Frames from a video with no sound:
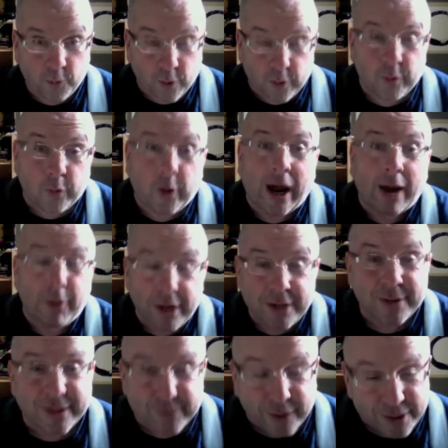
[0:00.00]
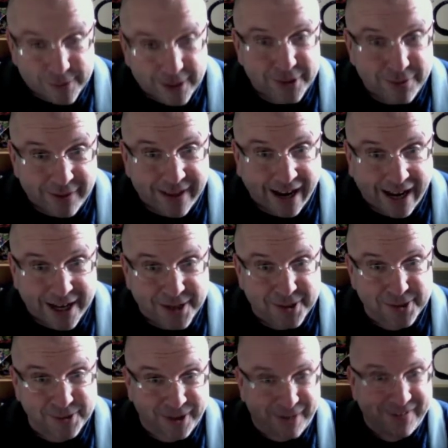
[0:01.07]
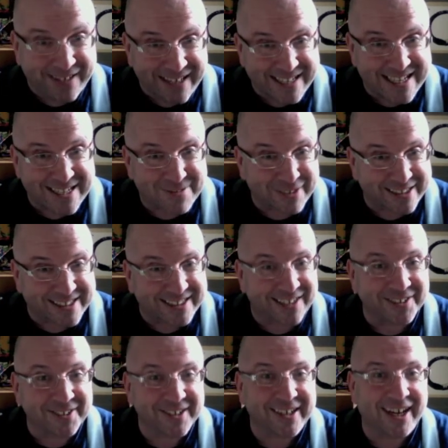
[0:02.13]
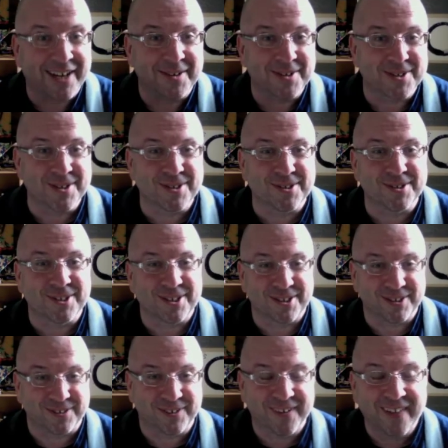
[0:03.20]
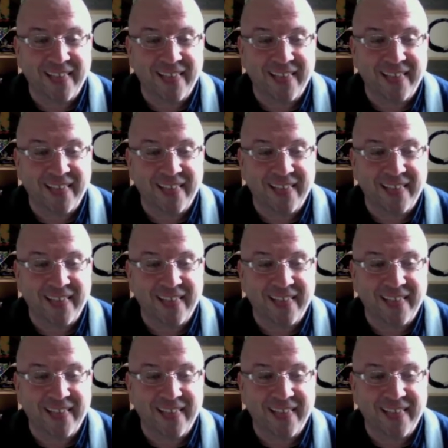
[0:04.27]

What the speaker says: what do I do with haiku? This is what Santoka used to do too.